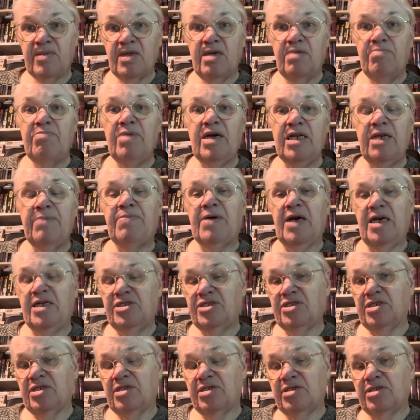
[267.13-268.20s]
many
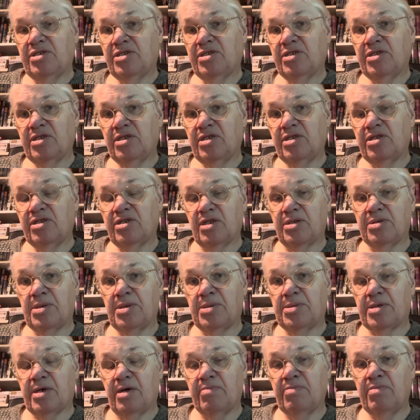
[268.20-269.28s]
patients suffer
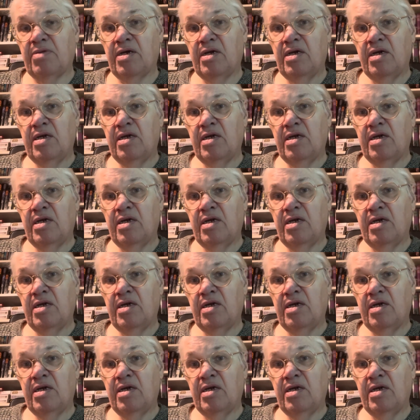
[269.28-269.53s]
from.